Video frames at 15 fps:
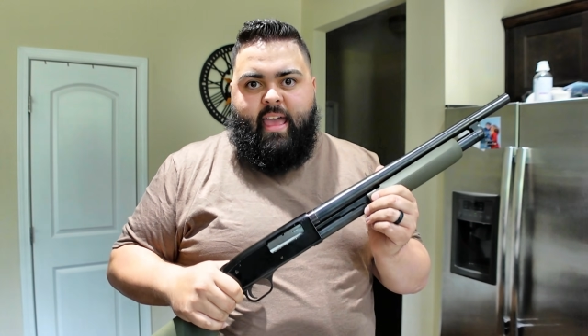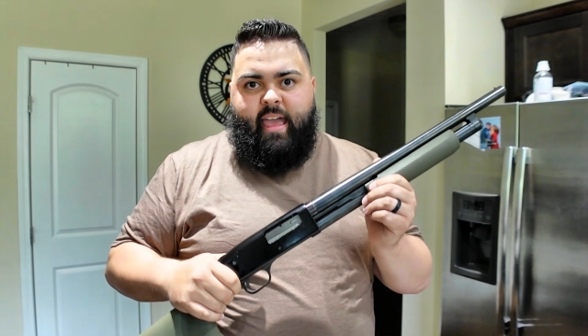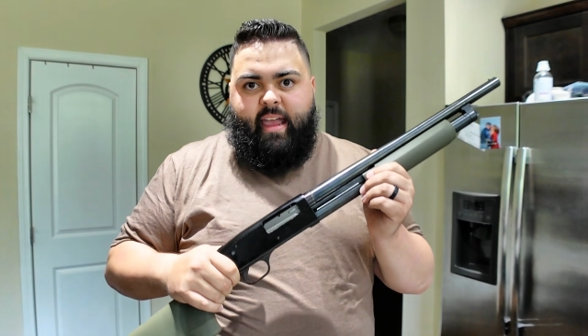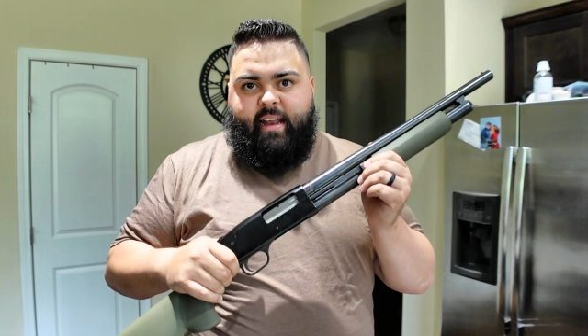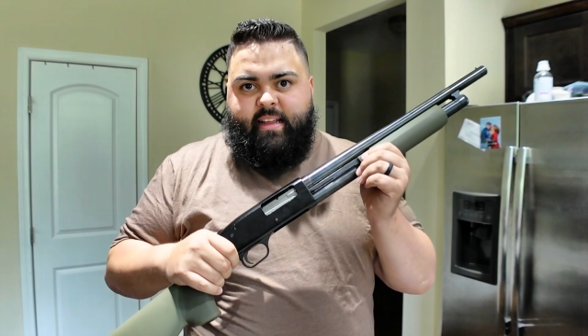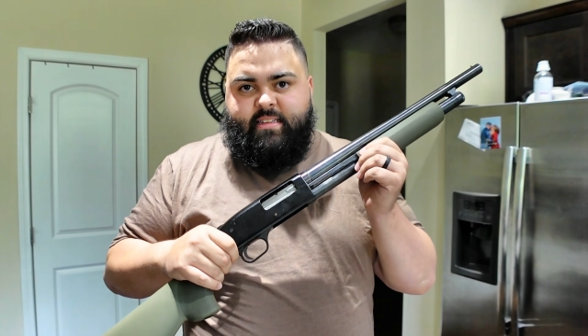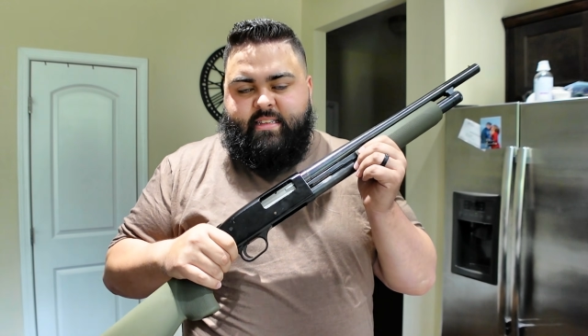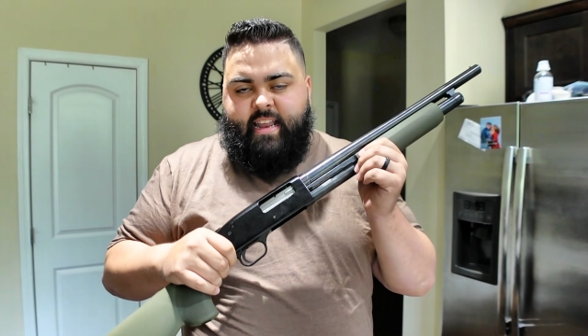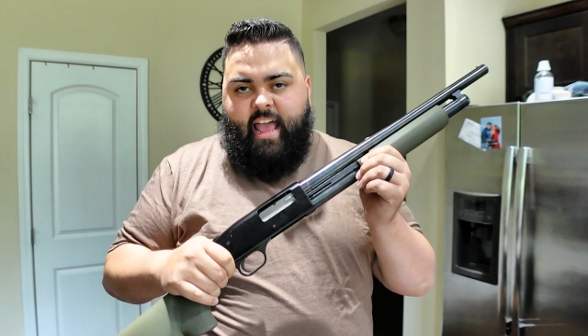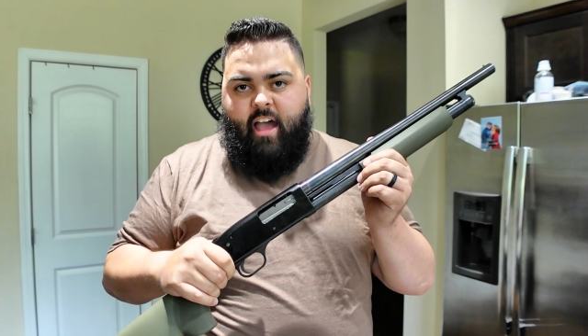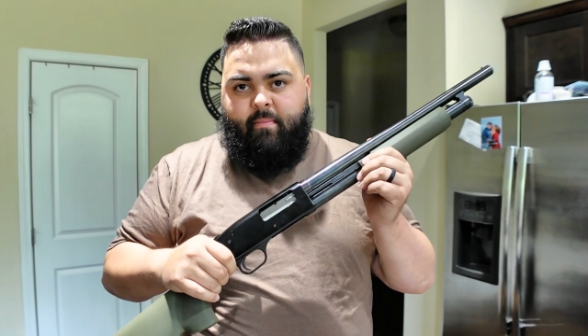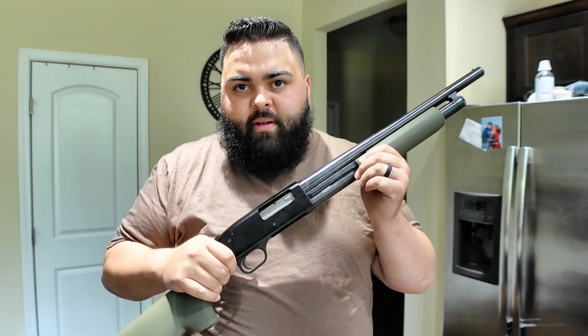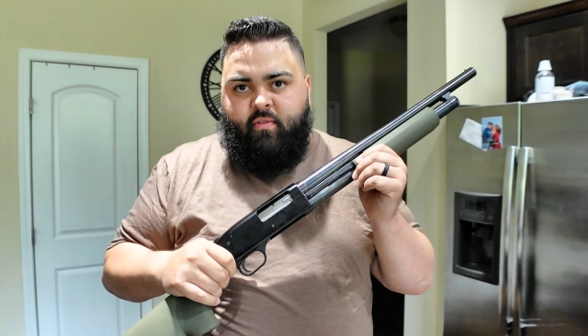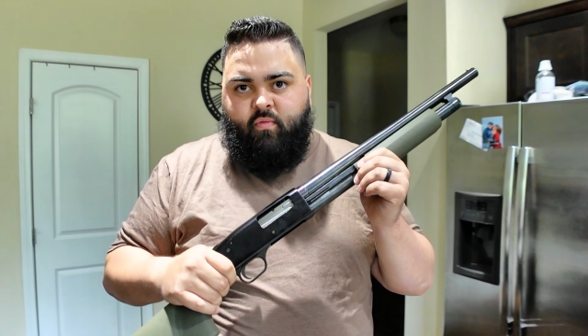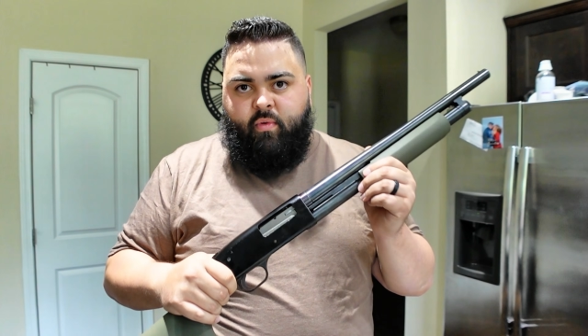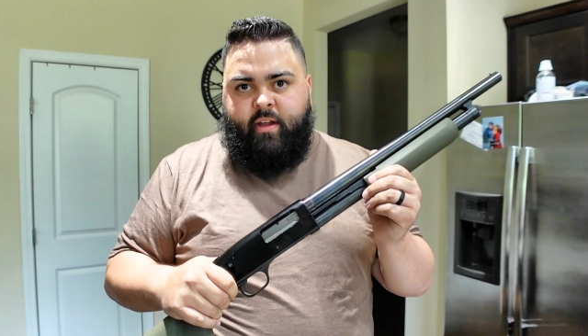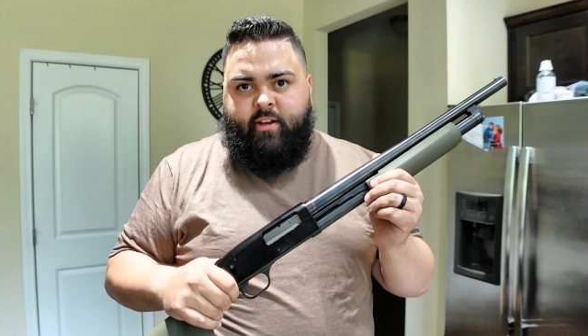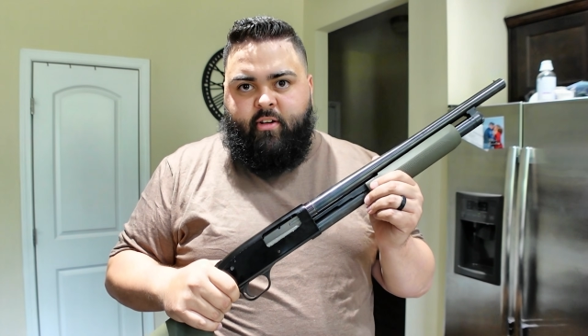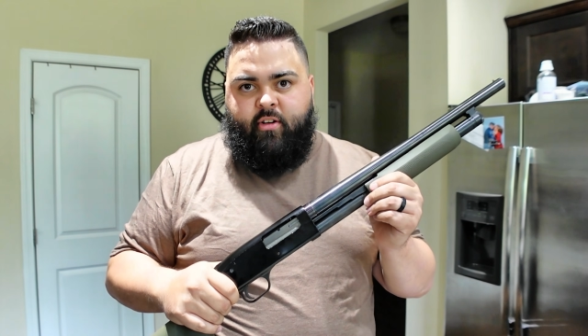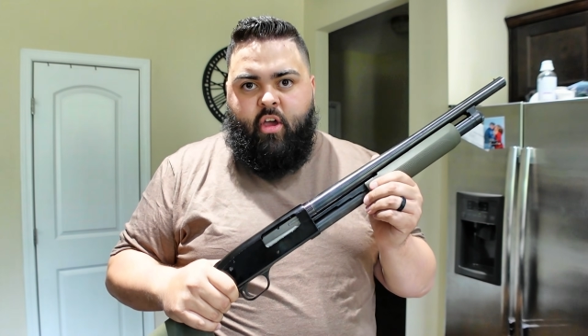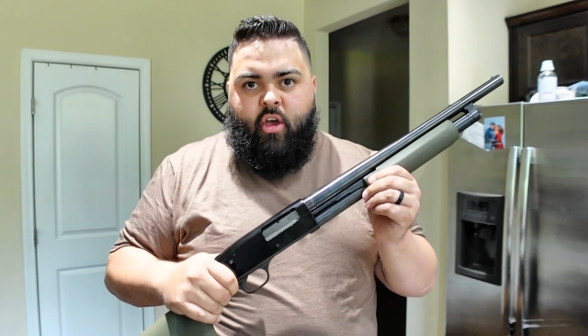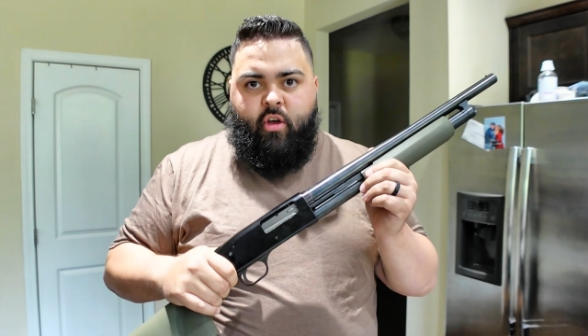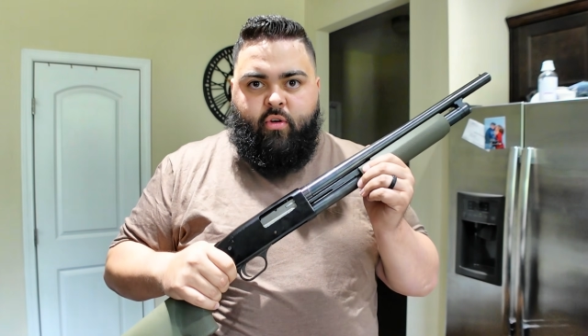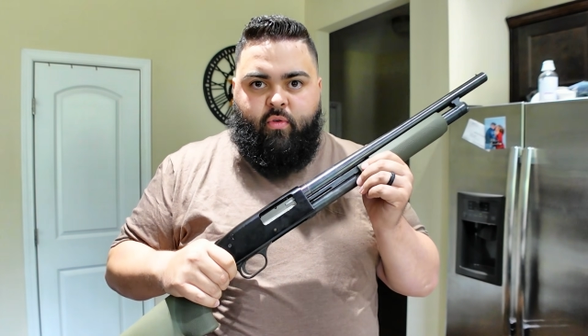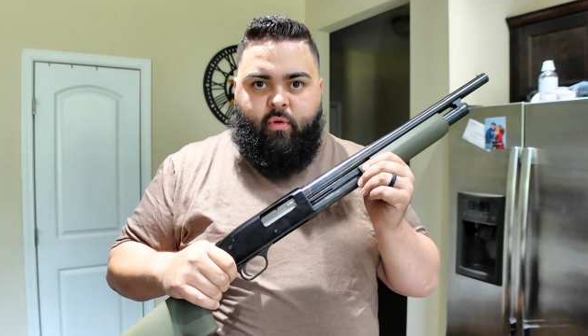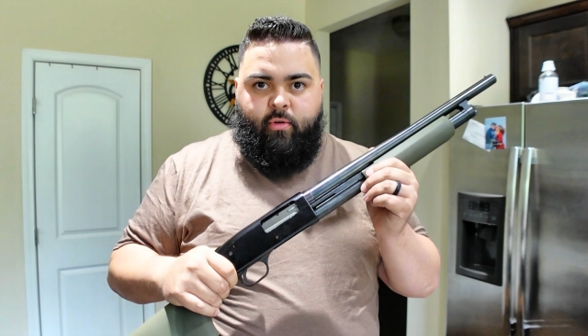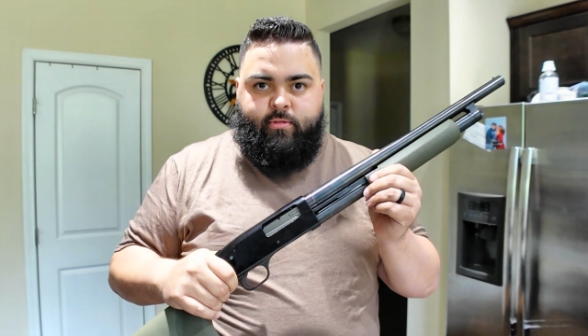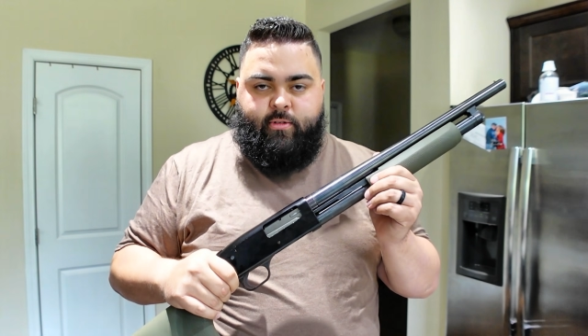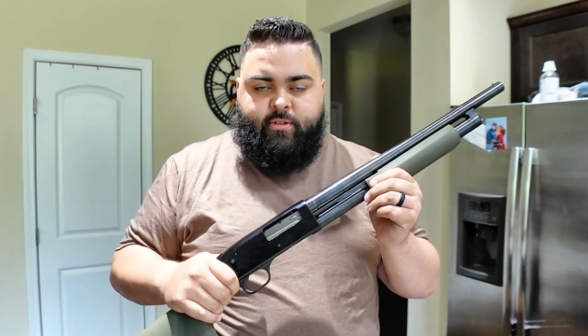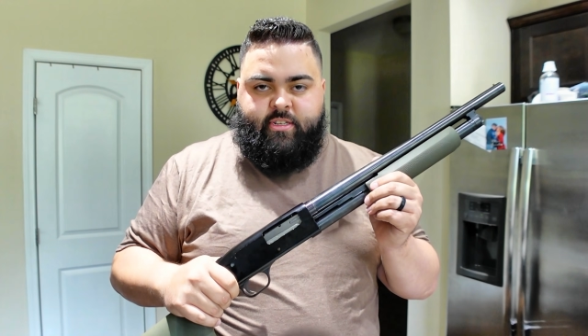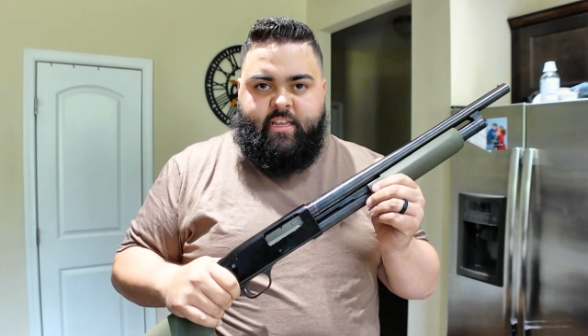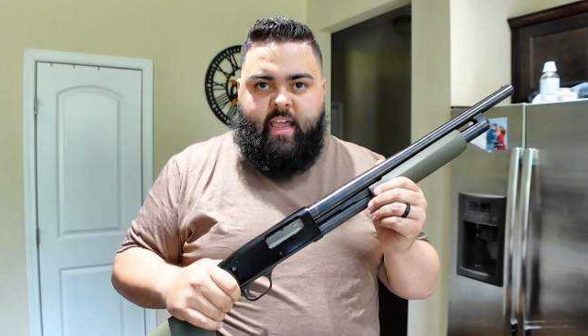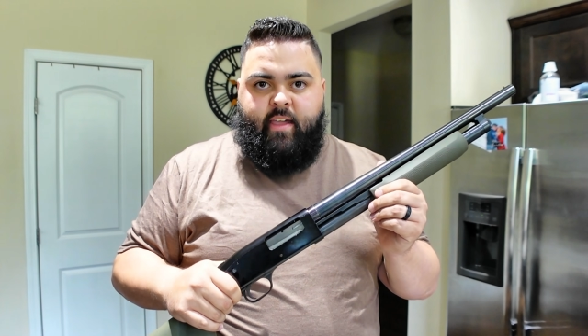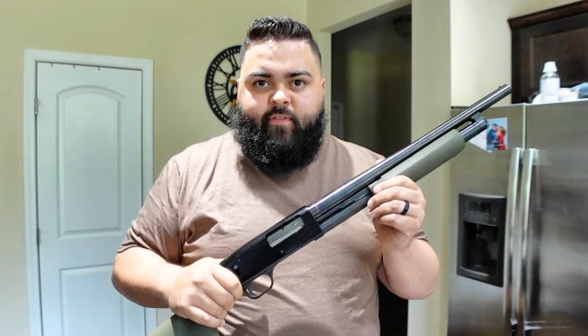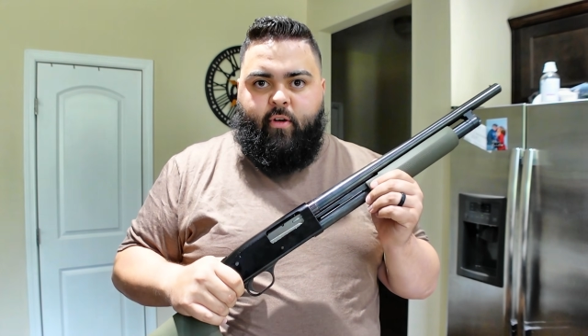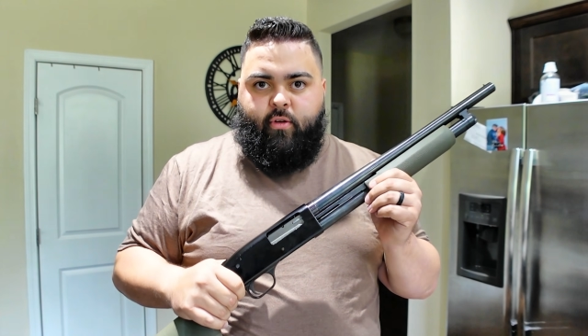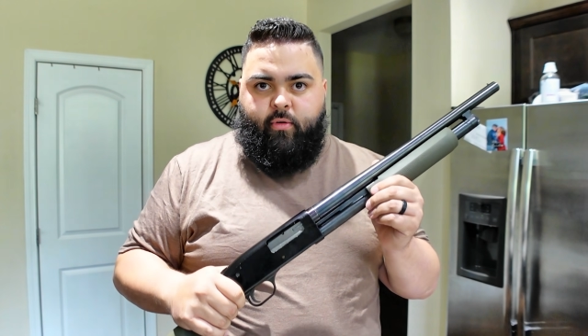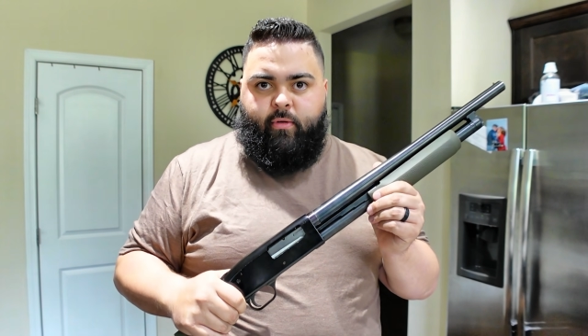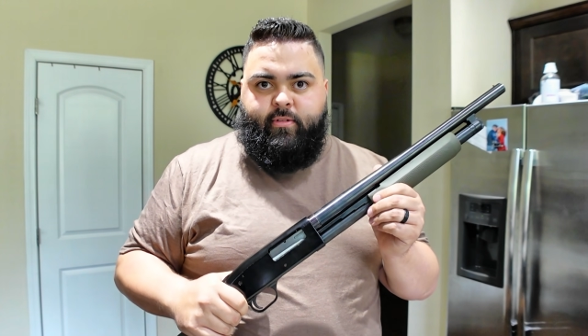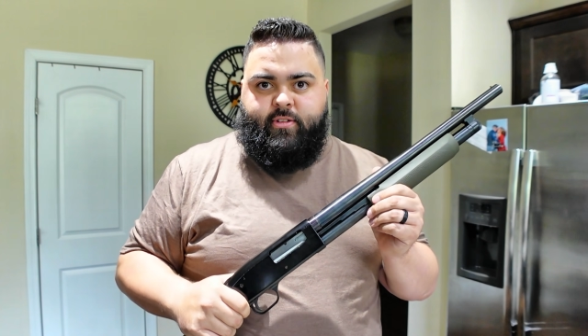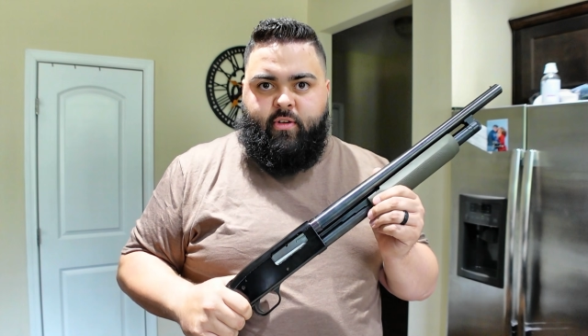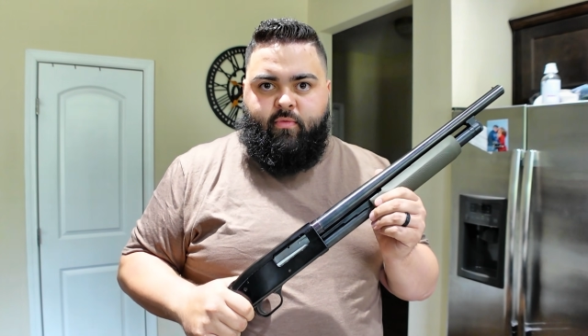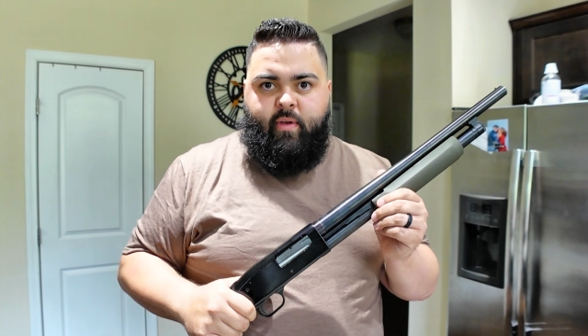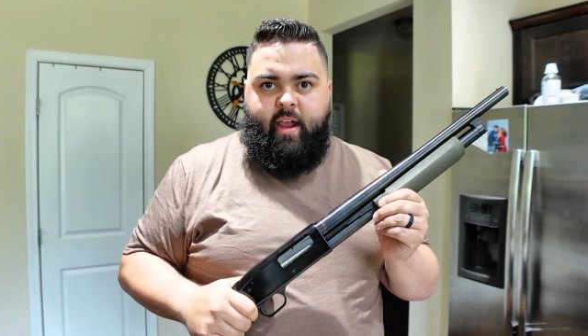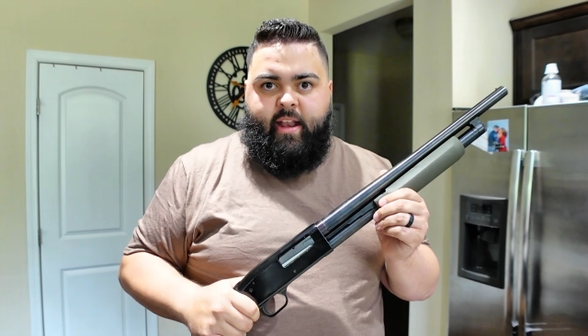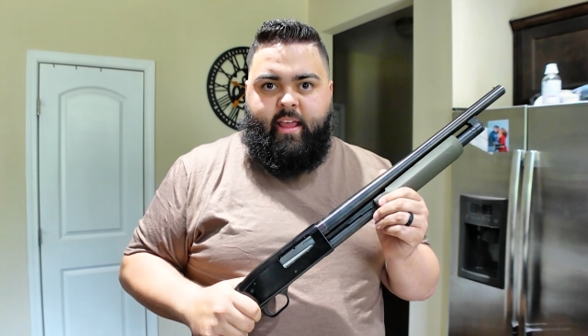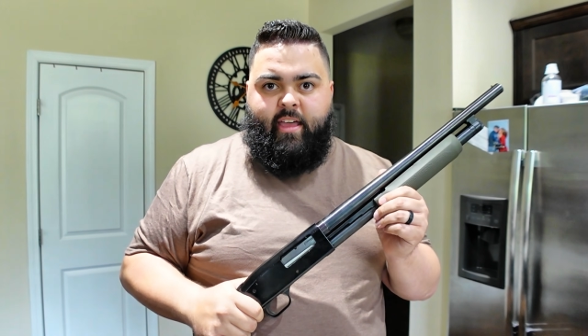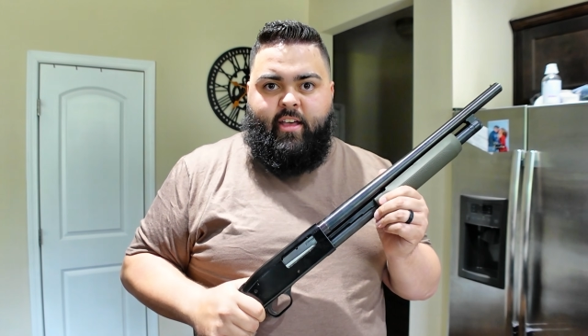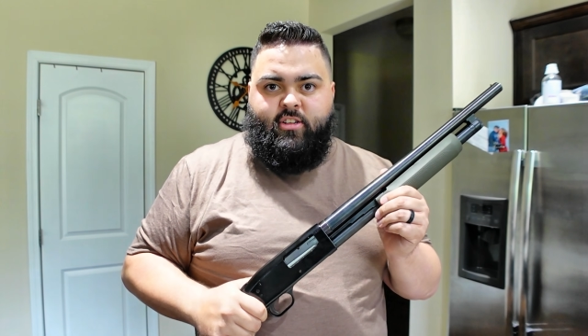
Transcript: it has now been rendered cruiser safe or cruiser ready.